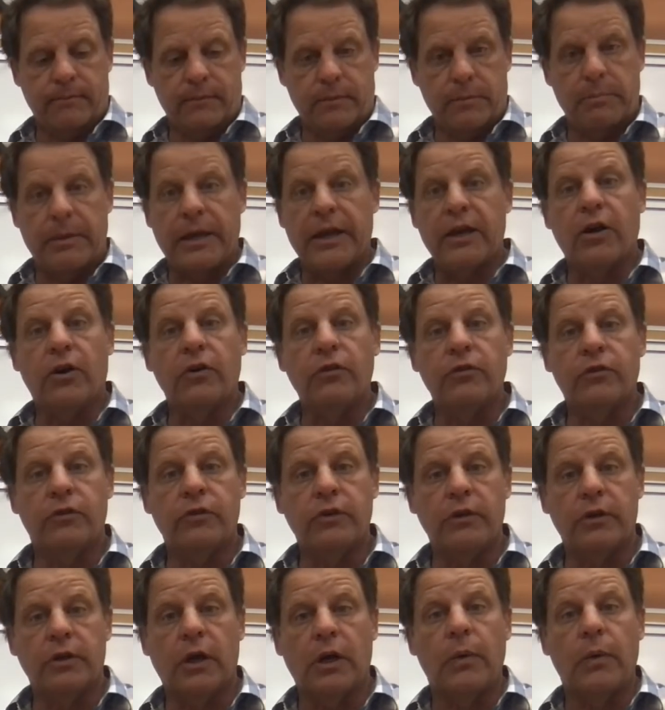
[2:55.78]
make our
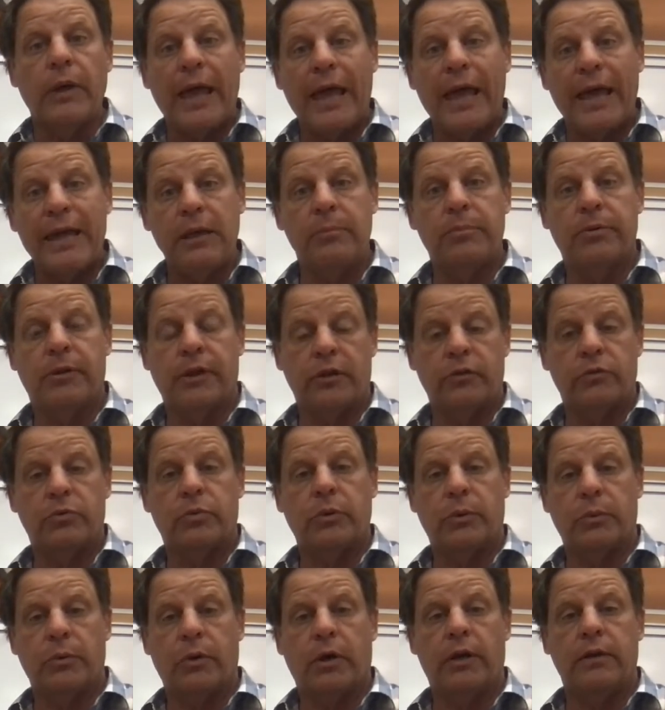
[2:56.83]
0 any place
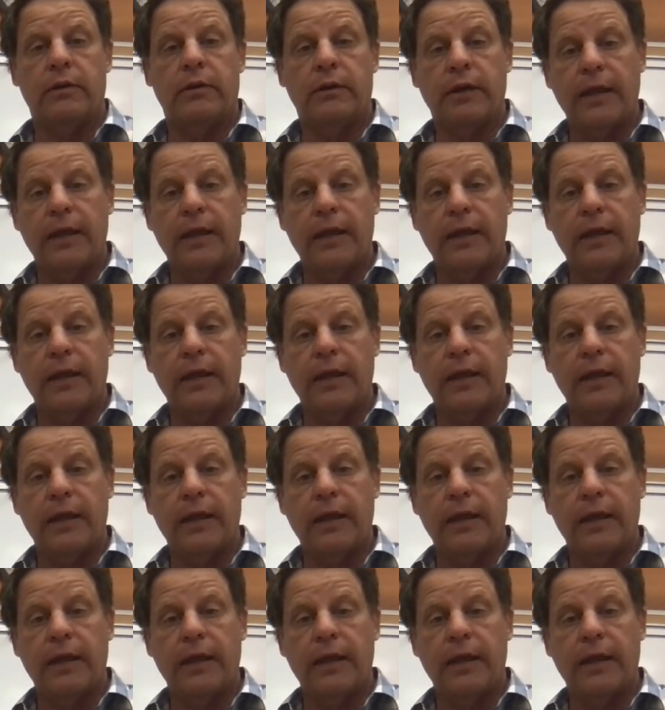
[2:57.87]
we want.